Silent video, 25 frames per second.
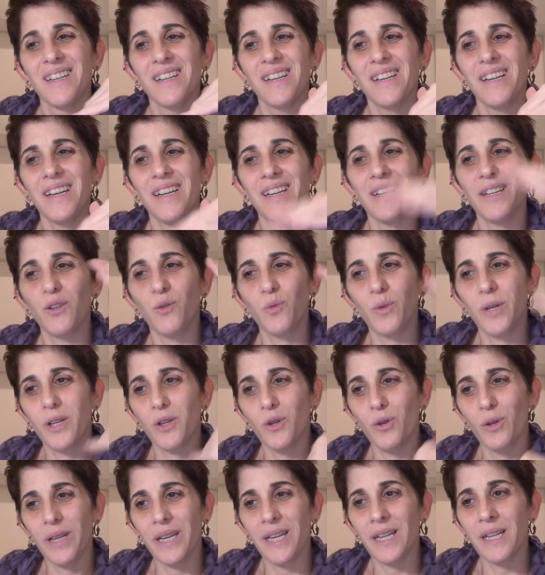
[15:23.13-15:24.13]
a
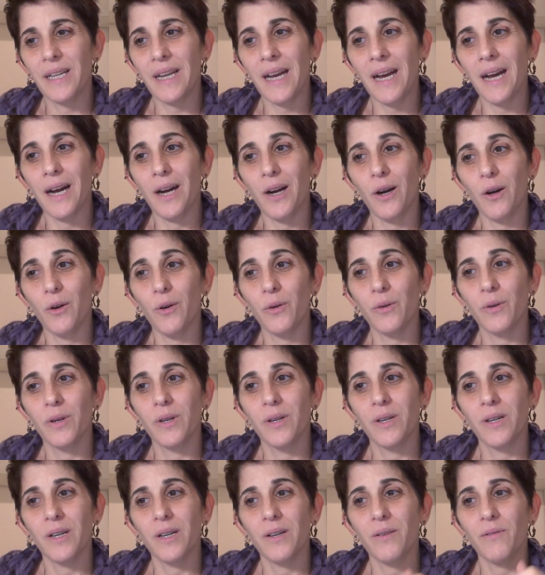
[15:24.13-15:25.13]
dwindling
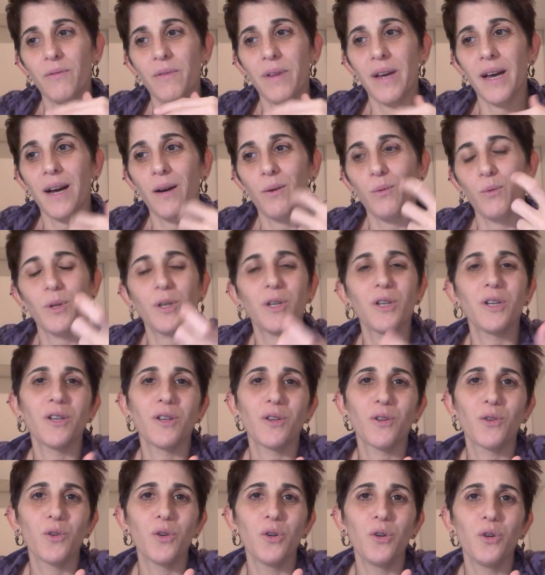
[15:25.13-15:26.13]
down of that which
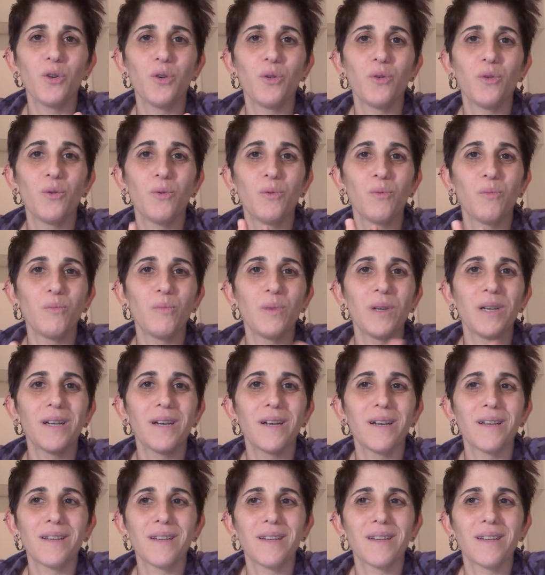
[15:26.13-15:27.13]
is true
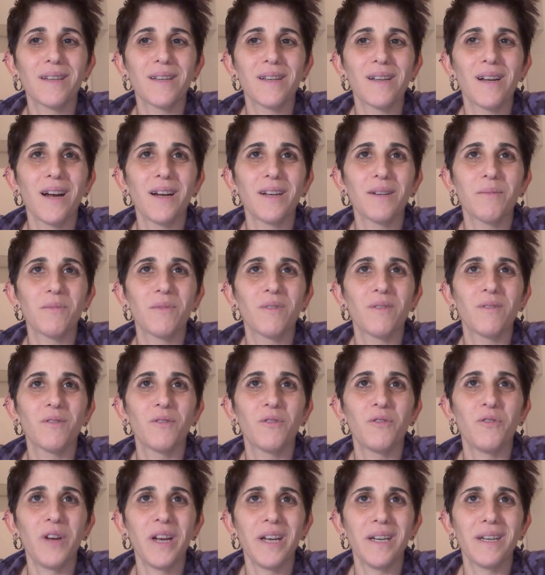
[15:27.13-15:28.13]
because it's not
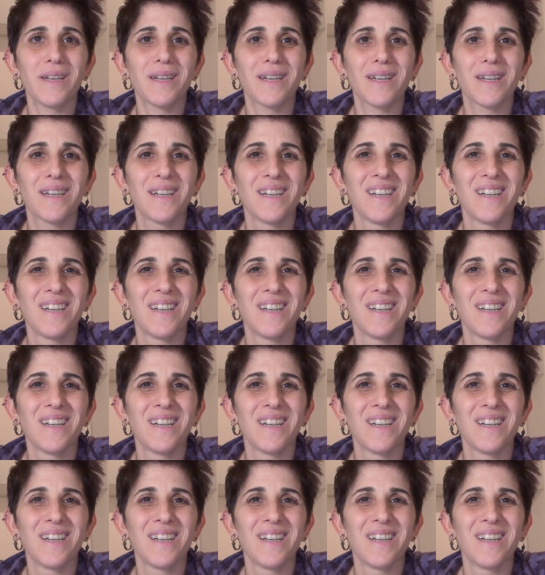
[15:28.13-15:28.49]
fake.